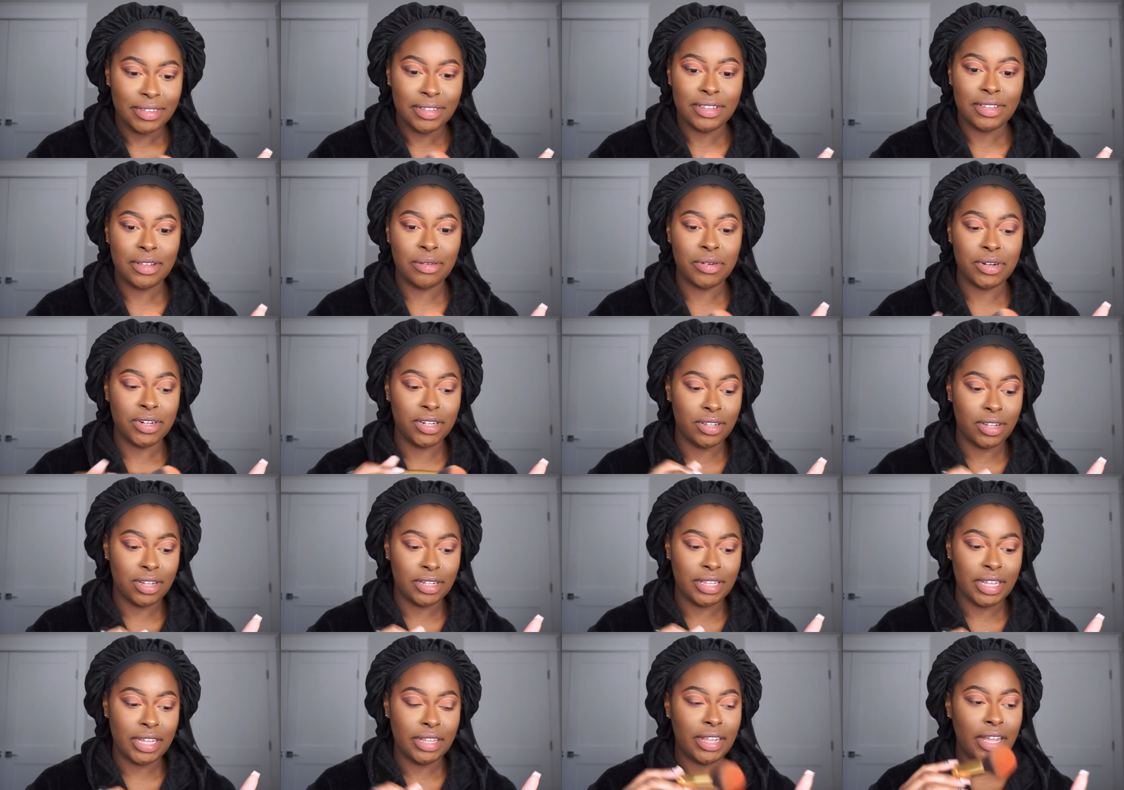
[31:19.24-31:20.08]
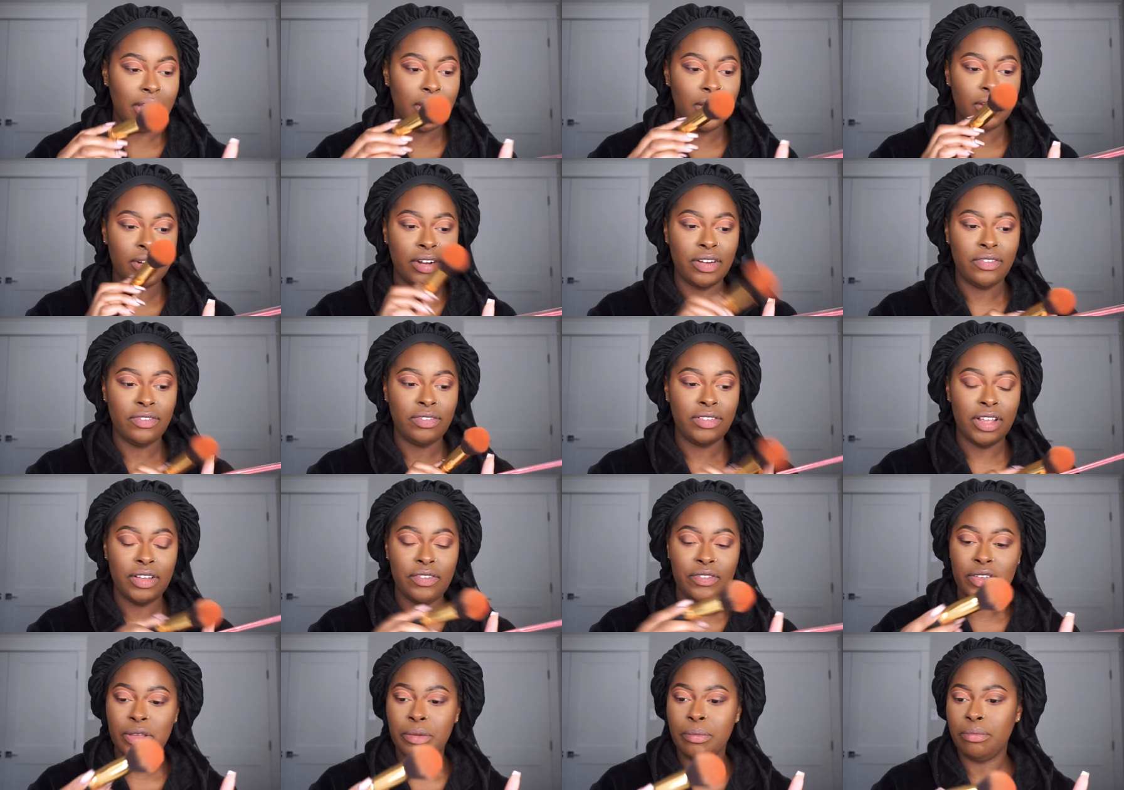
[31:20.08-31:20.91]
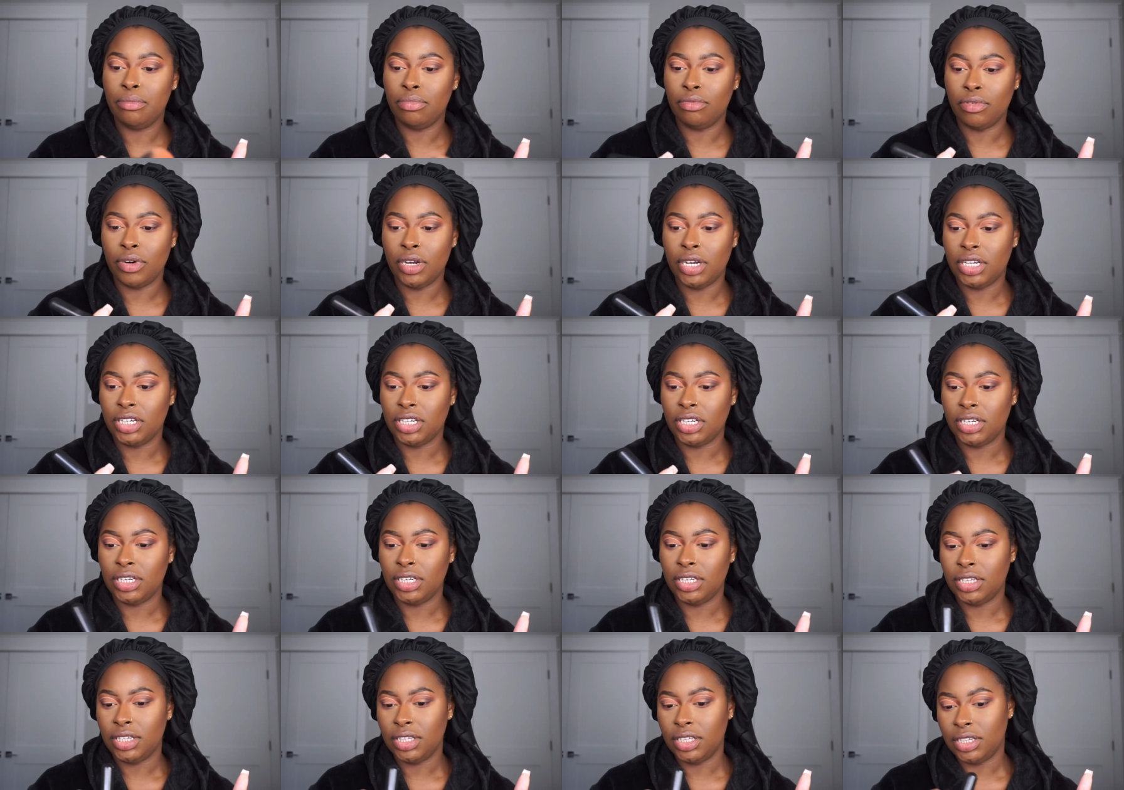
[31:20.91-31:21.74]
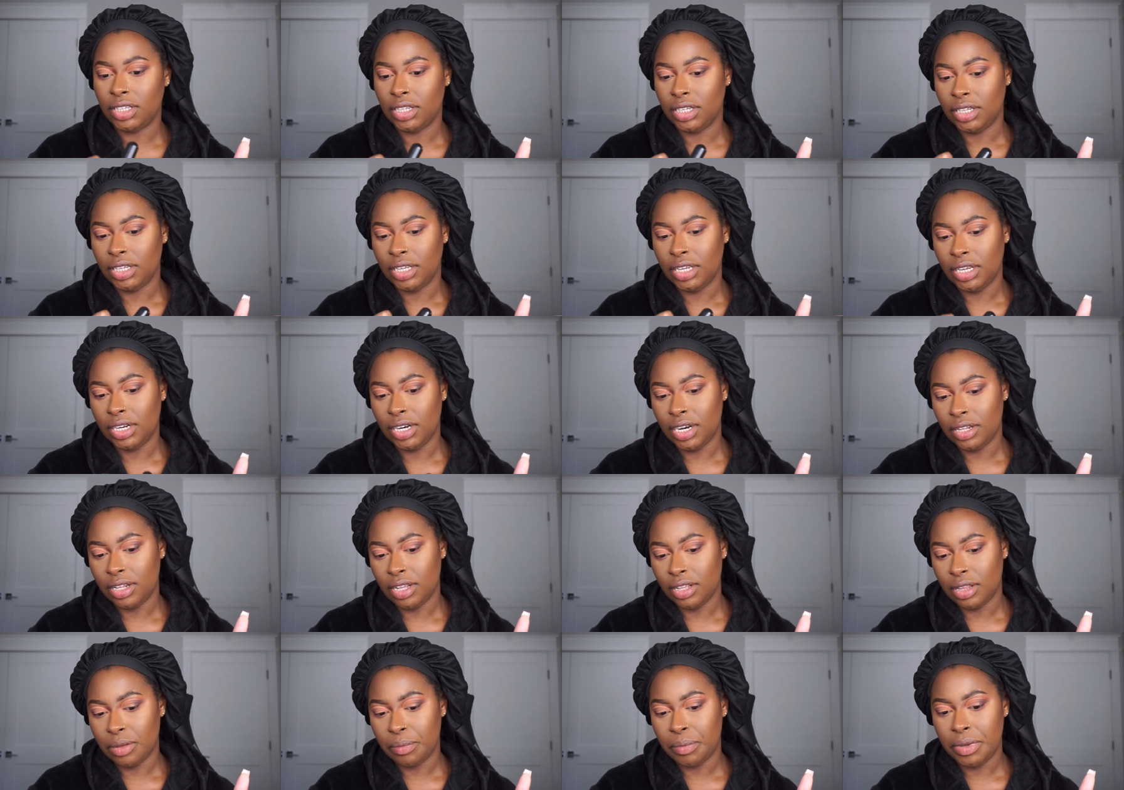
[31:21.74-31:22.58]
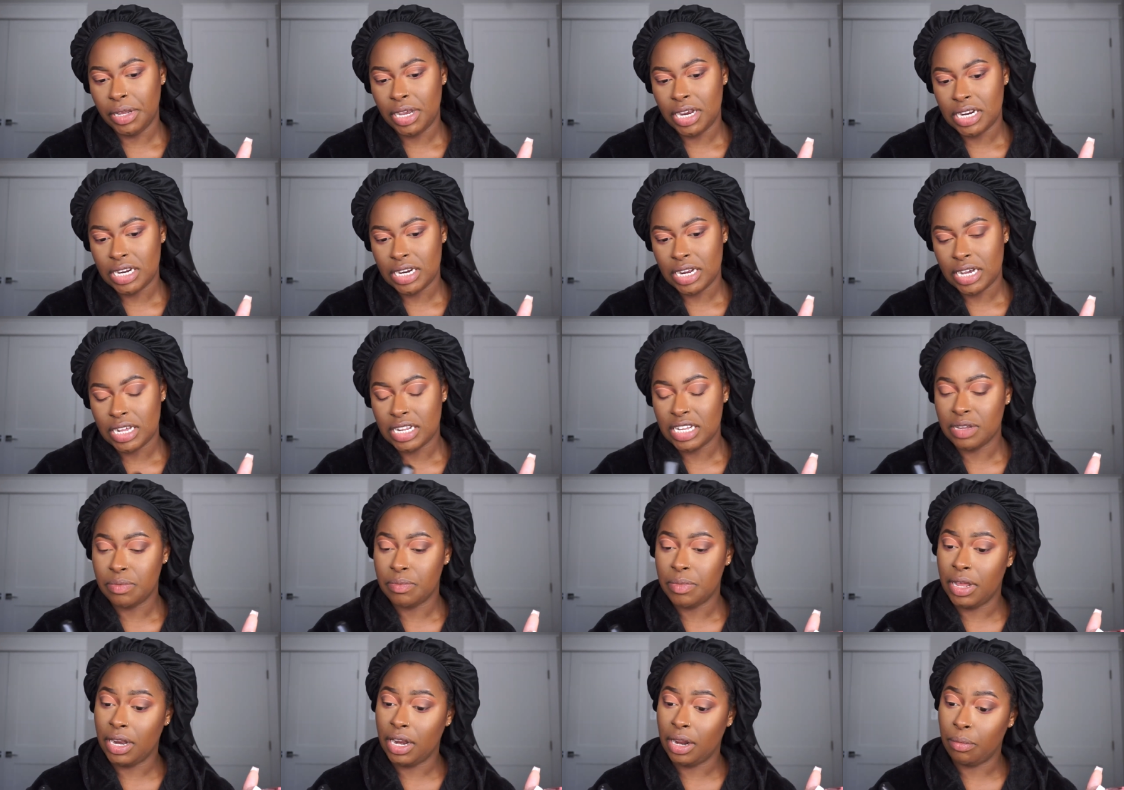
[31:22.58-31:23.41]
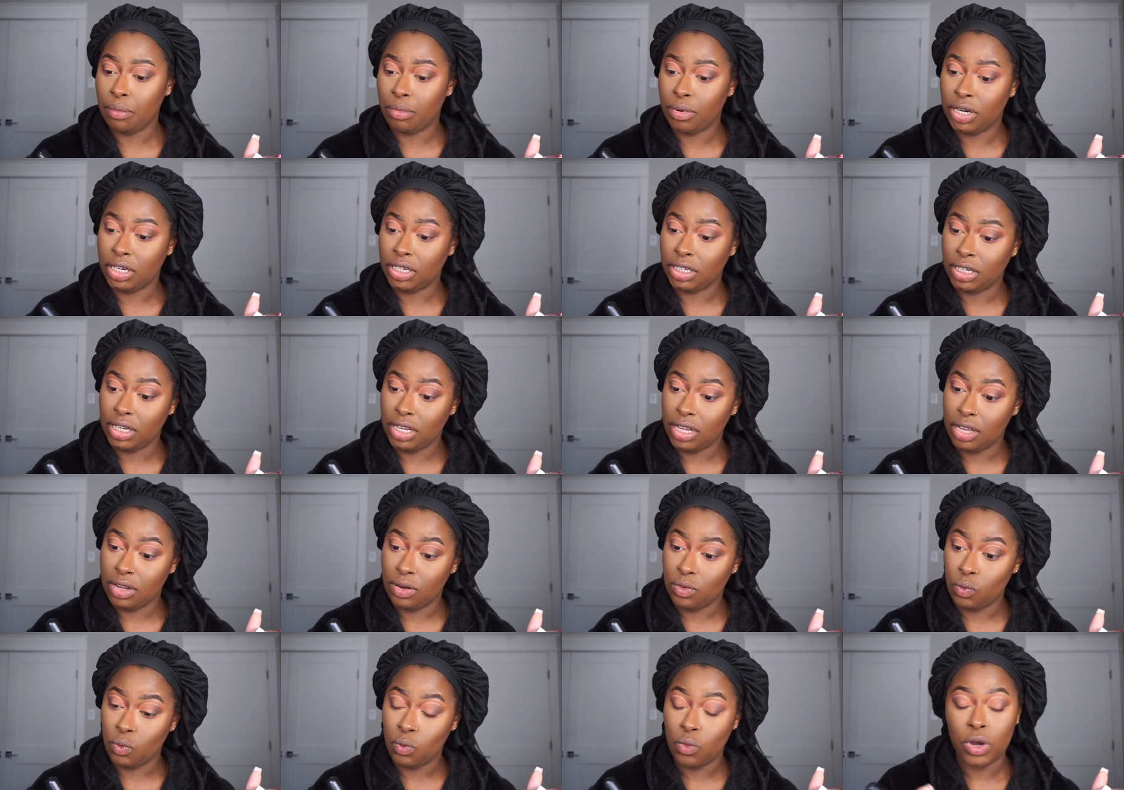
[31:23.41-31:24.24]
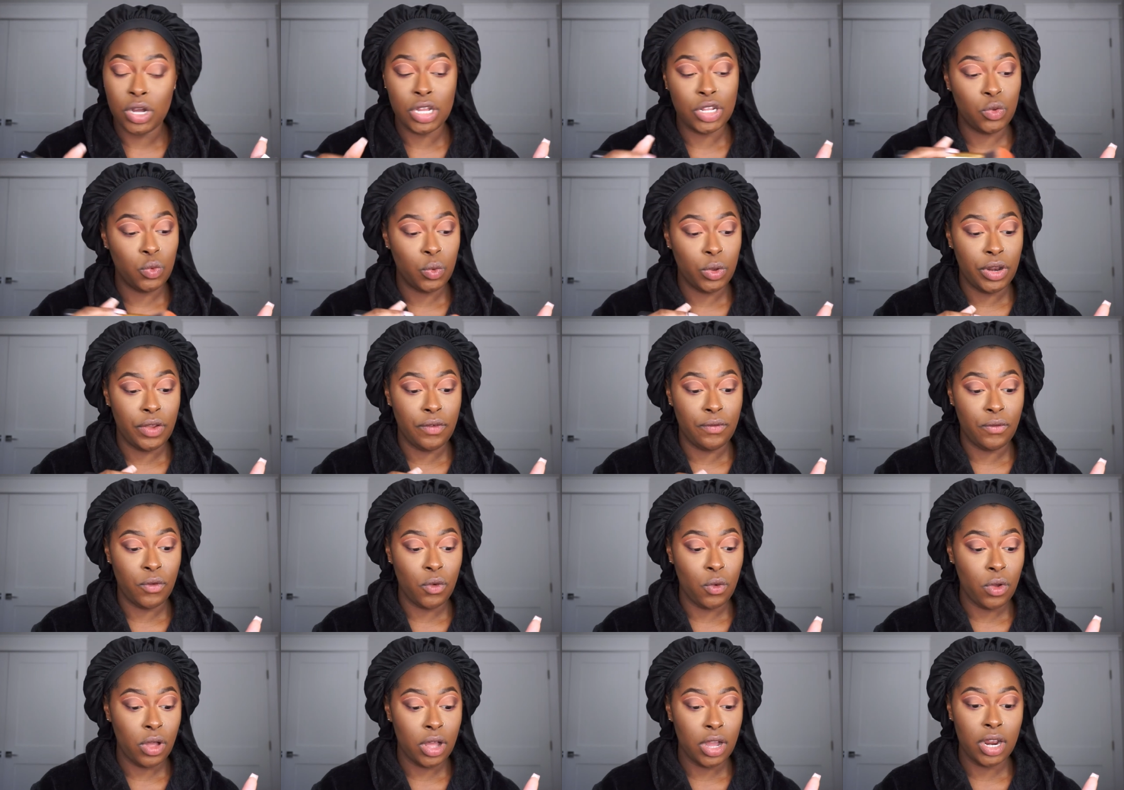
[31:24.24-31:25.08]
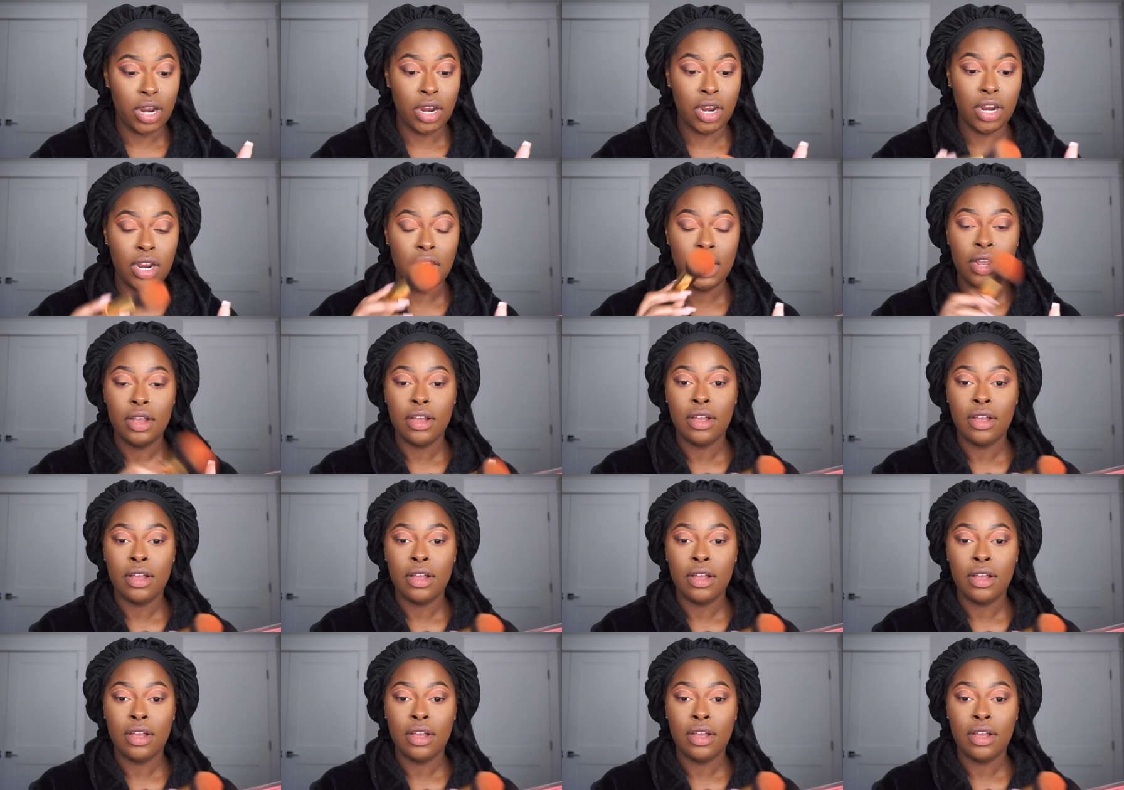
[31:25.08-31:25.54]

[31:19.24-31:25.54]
So we're just gonna take that on a fluffy brush. This is again another BH Cosmetic brush in 124.